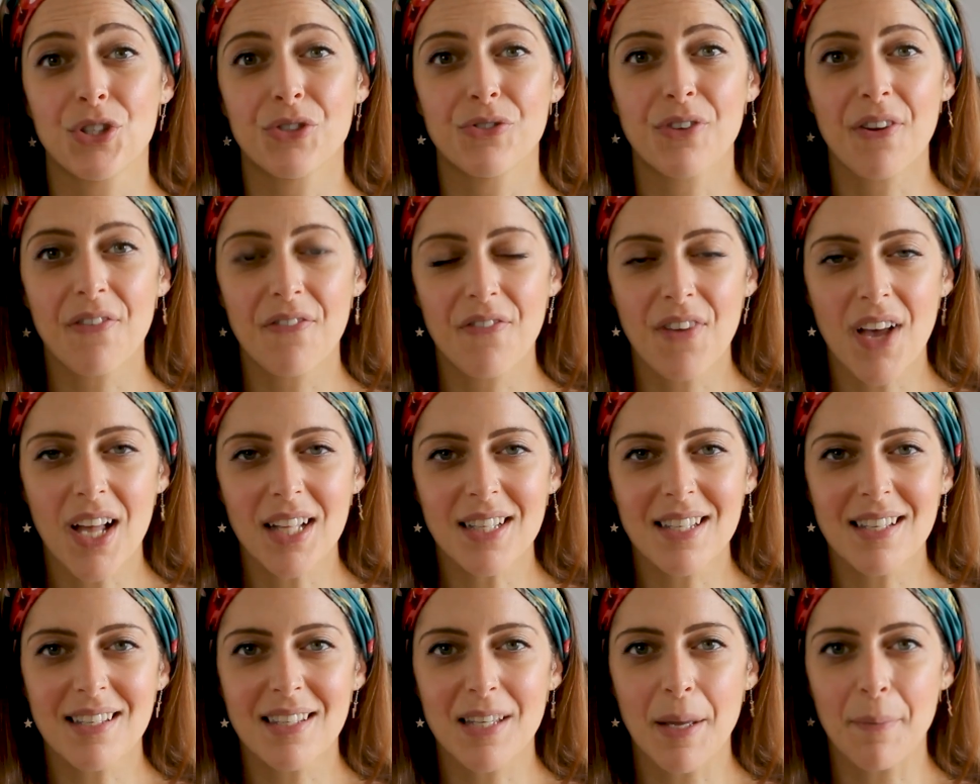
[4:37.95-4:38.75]
to
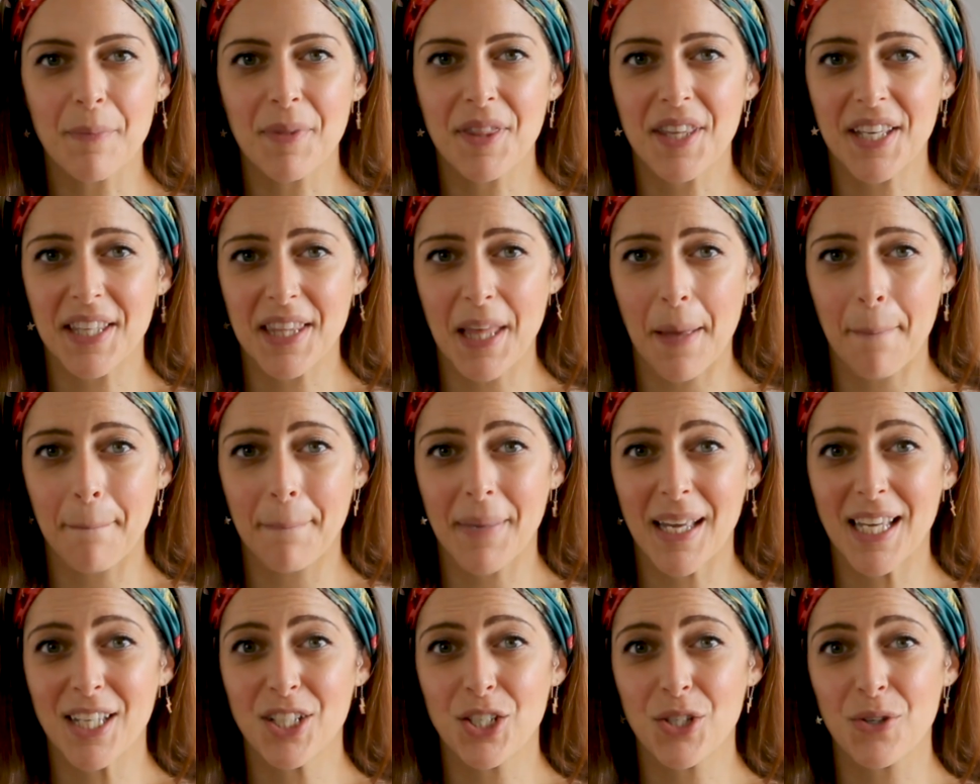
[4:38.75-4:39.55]
refer to something
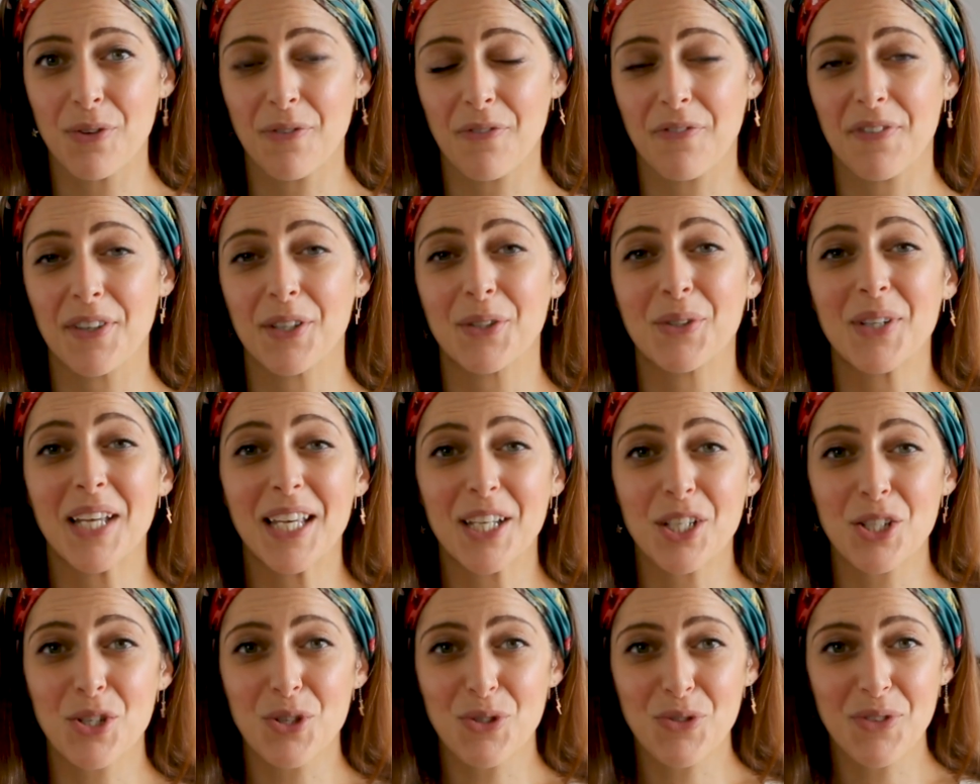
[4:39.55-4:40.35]
that made you feel
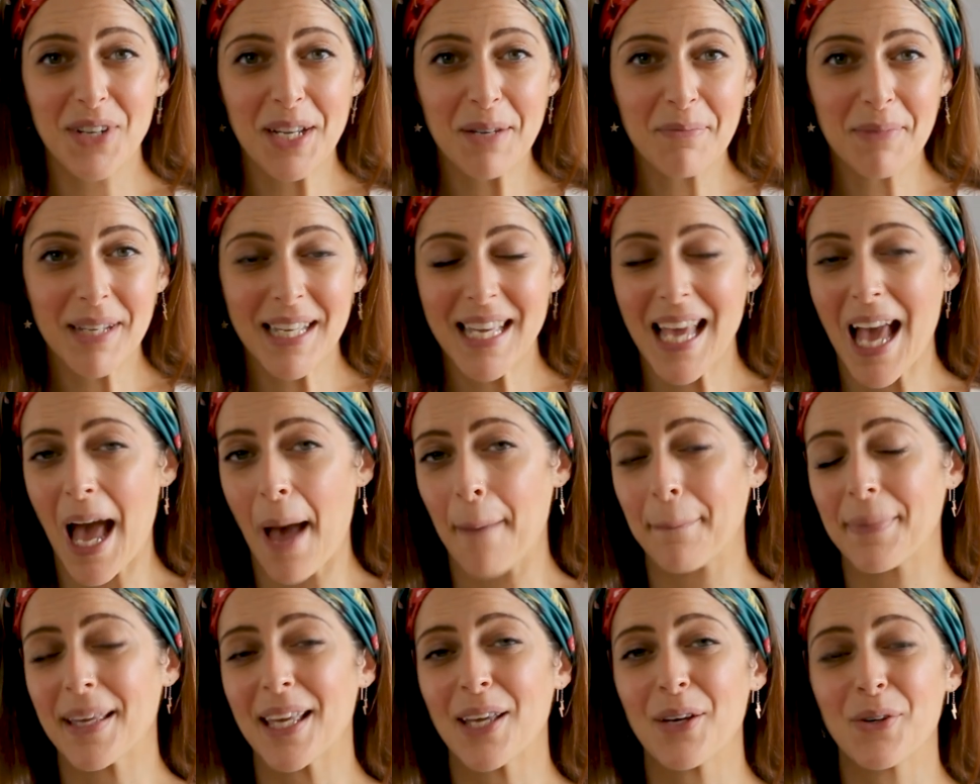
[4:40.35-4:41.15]
extremely
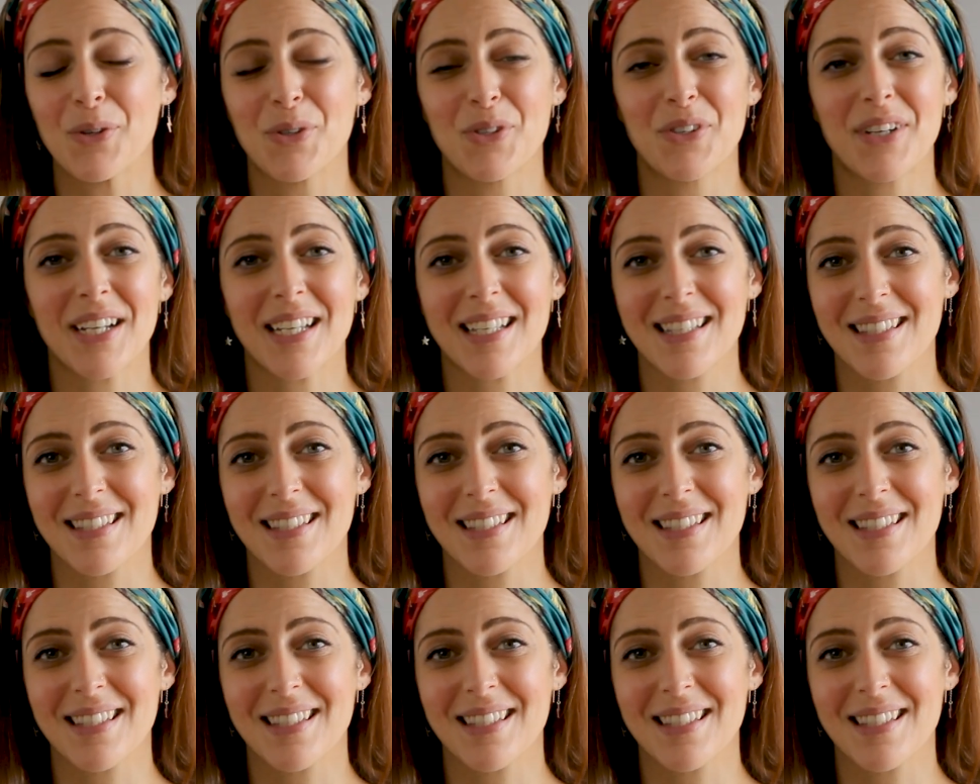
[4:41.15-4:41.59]
happy or